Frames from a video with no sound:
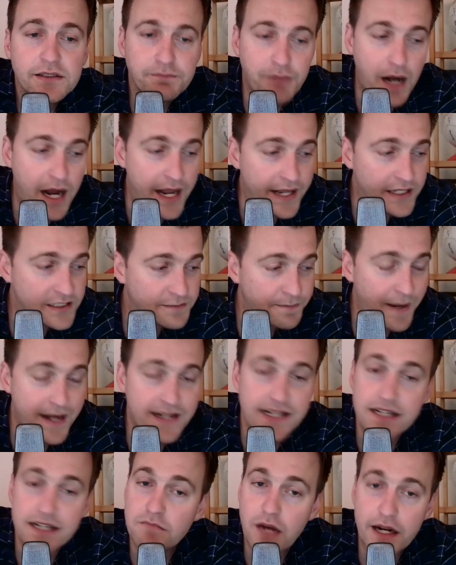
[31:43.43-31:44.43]
by
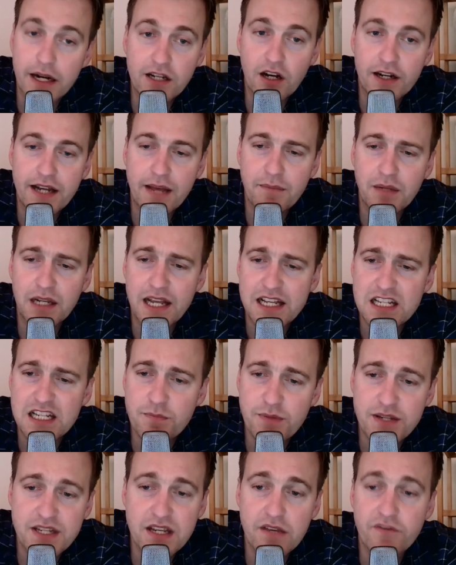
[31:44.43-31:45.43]
spending money on MLS
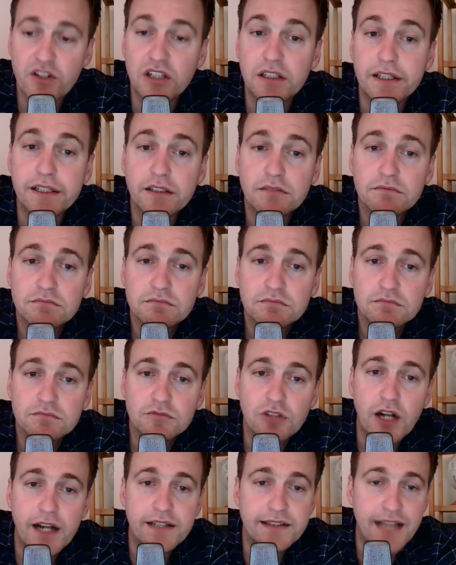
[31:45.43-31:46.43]
specifically,
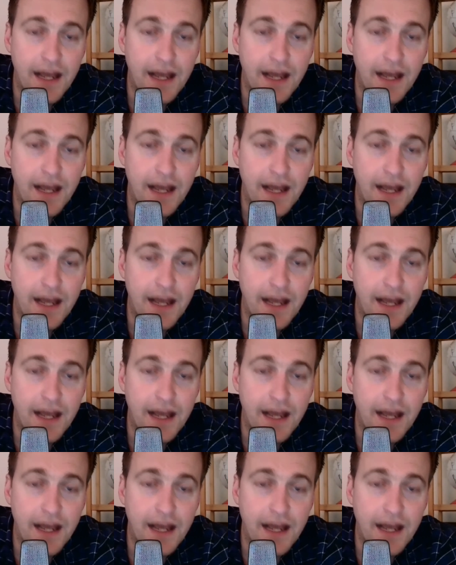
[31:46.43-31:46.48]
right?